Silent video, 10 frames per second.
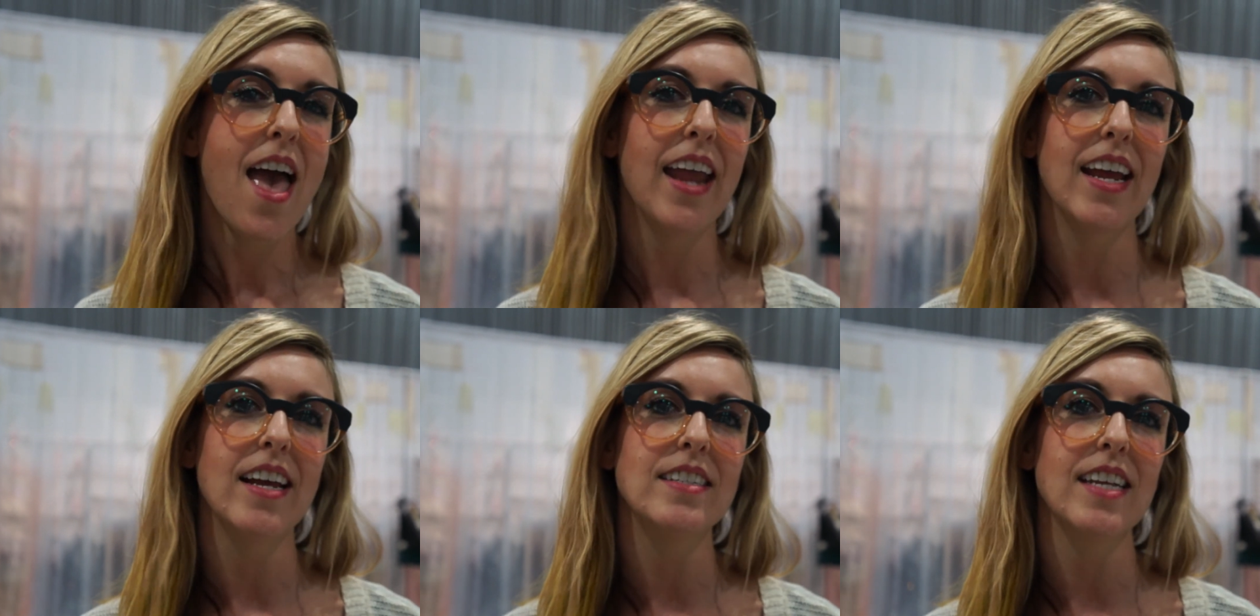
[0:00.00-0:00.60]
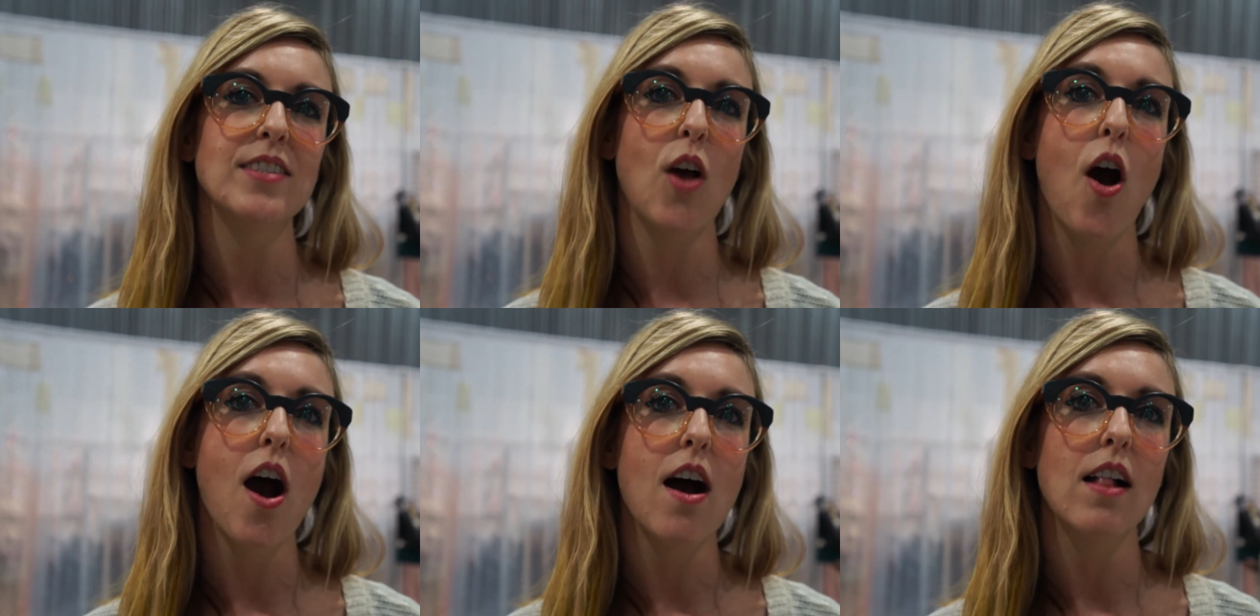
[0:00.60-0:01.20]
And it's
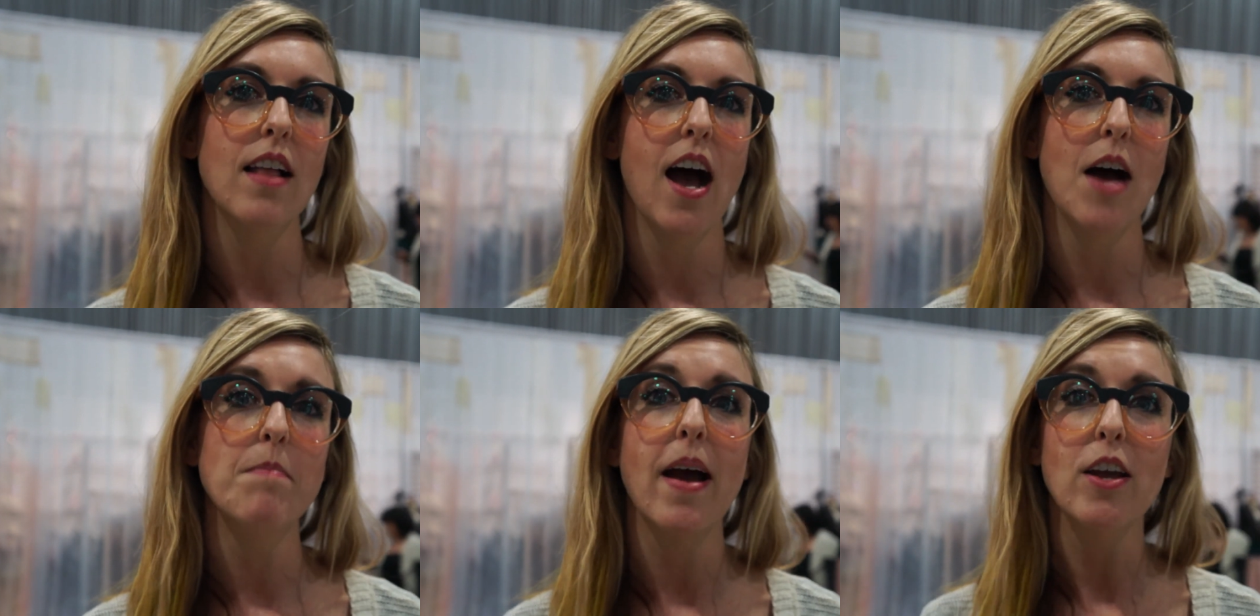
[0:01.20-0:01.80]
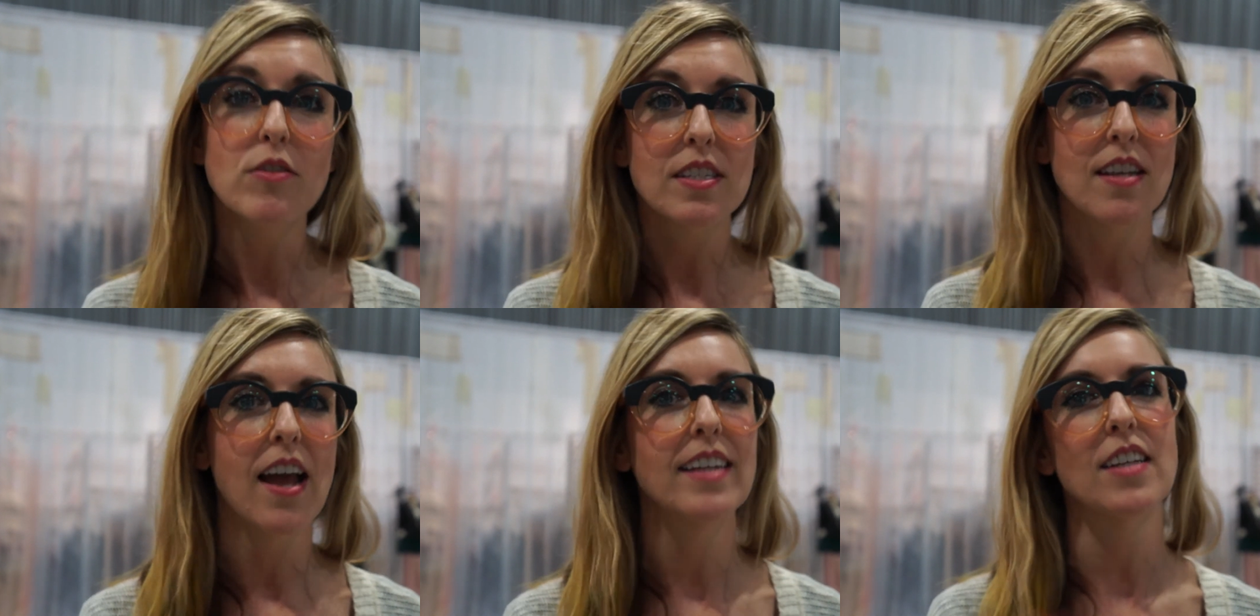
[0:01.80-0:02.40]
all my own
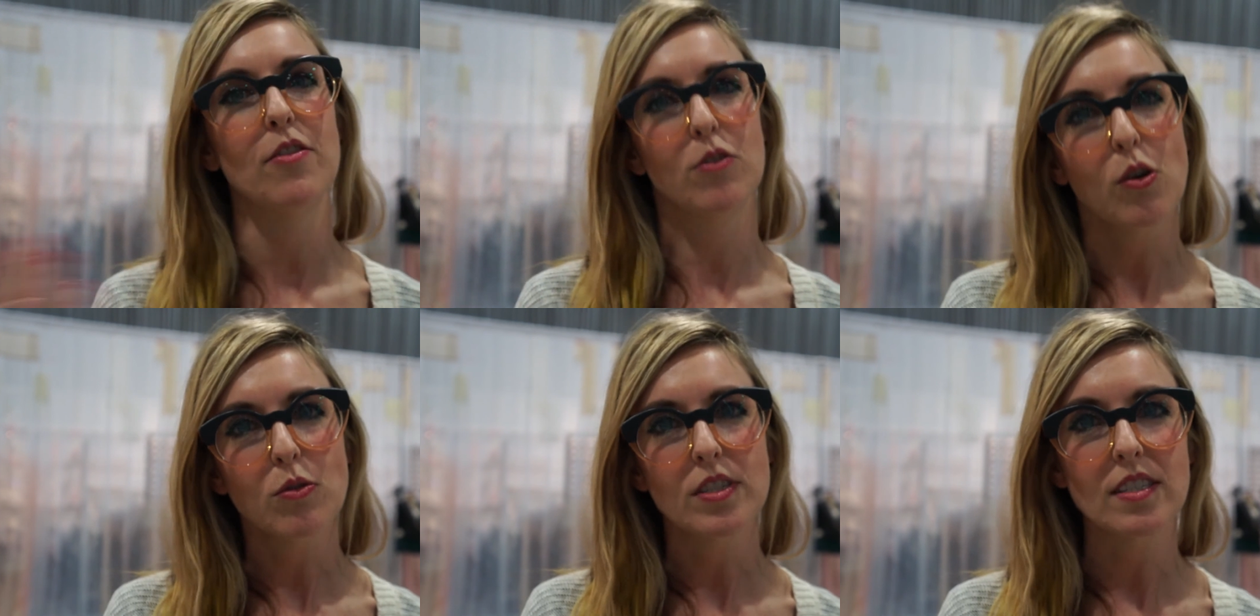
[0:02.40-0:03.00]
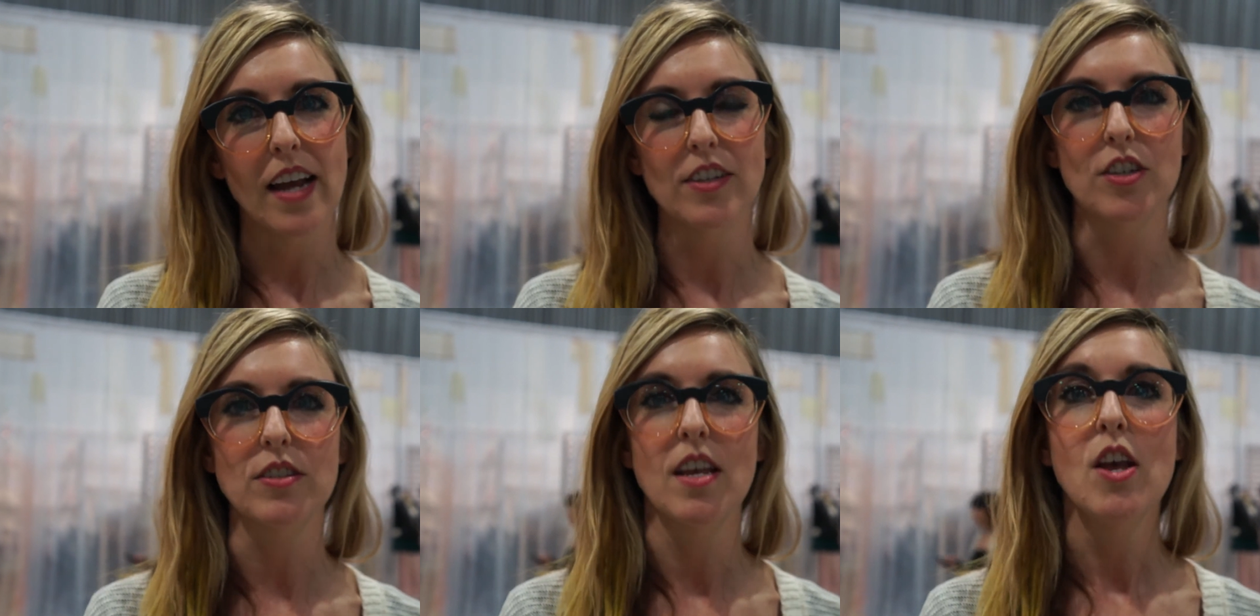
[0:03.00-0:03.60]
designs, other local designers.